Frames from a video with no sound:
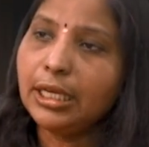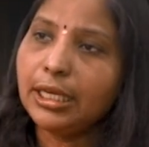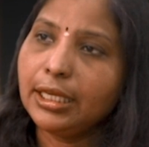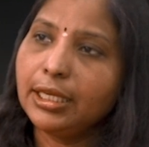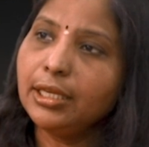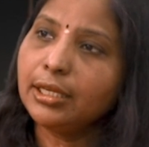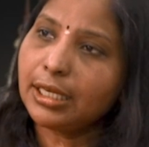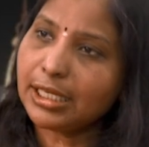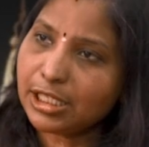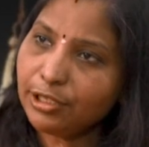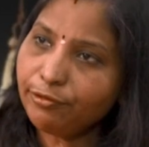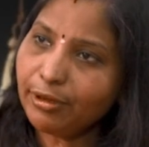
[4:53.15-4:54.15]
he
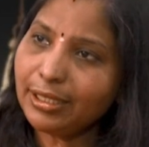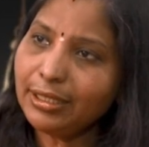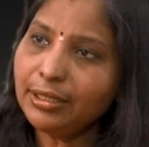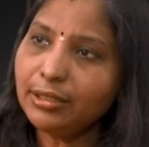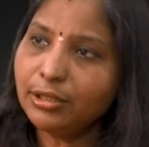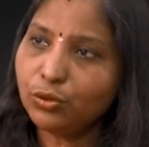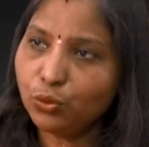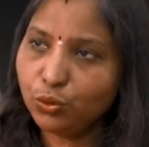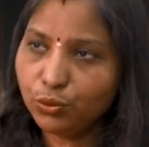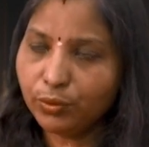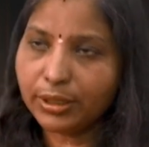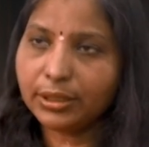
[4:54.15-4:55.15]
classified the
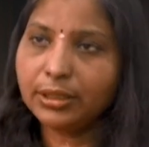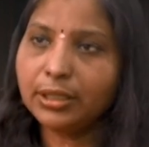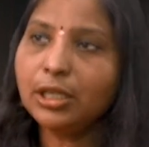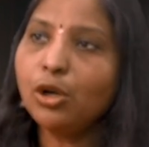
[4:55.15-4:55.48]
Udvartana